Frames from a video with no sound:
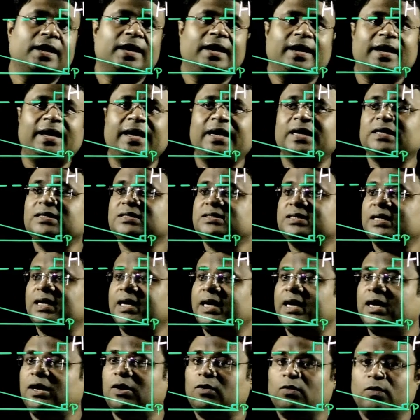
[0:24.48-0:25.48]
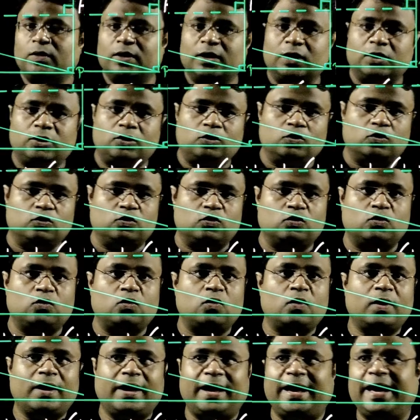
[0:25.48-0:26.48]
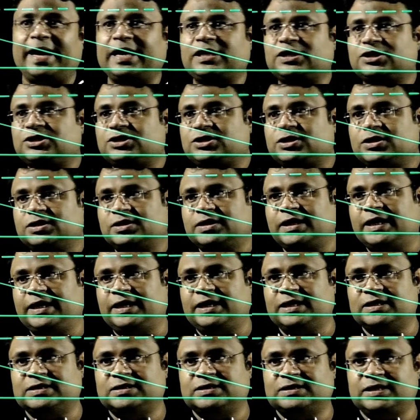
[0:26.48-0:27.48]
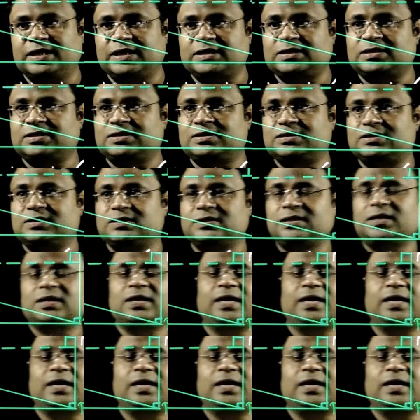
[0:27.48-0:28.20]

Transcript: is equal to h, that is this